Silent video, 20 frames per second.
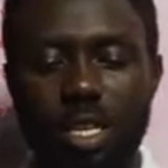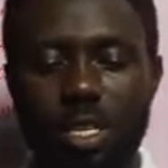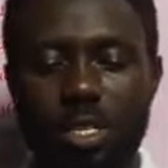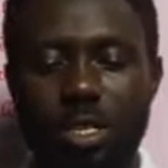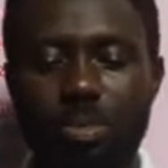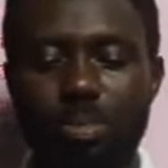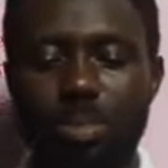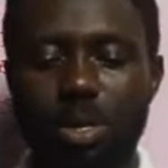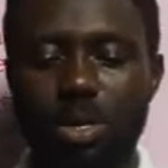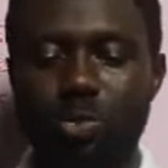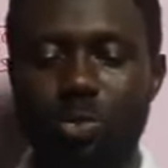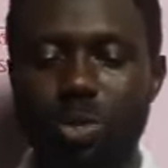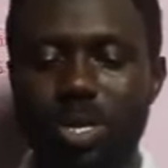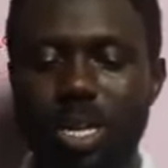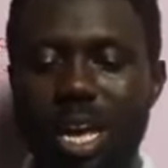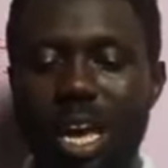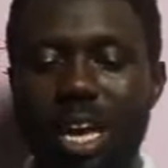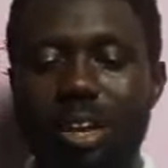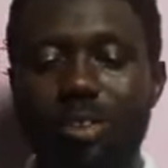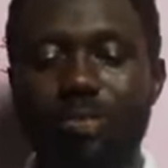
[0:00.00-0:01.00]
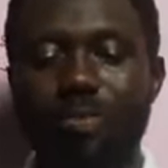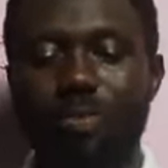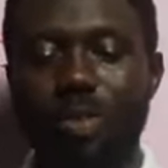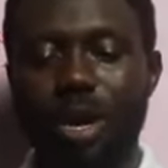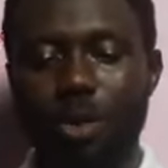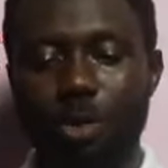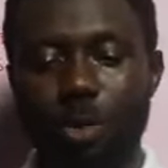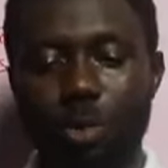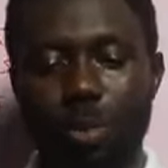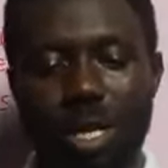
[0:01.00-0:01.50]
number three,
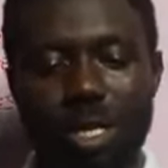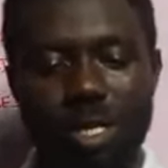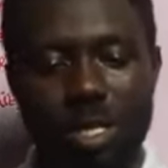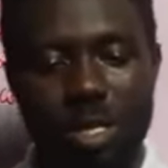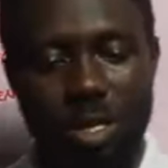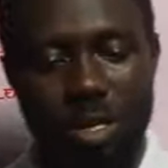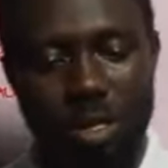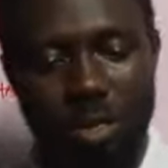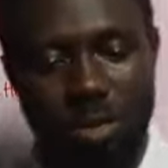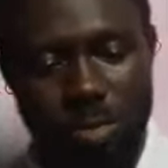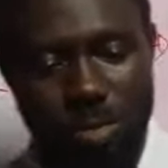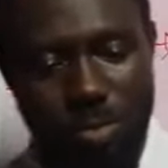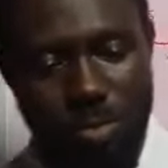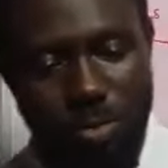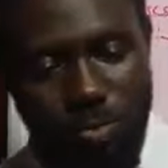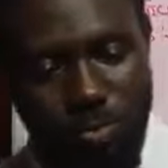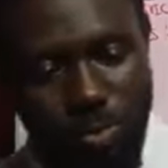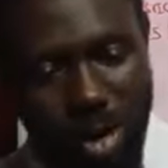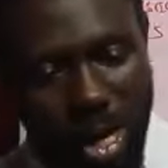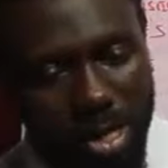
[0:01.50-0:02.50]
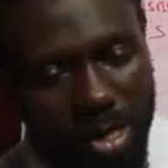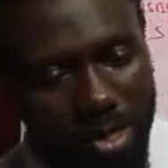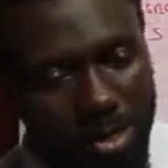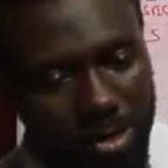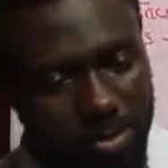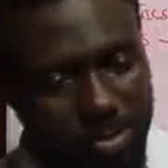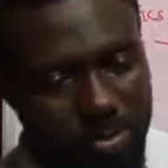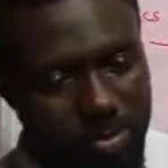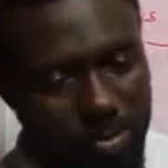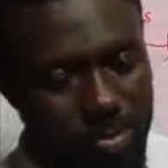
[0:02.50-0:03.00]
environmental rights.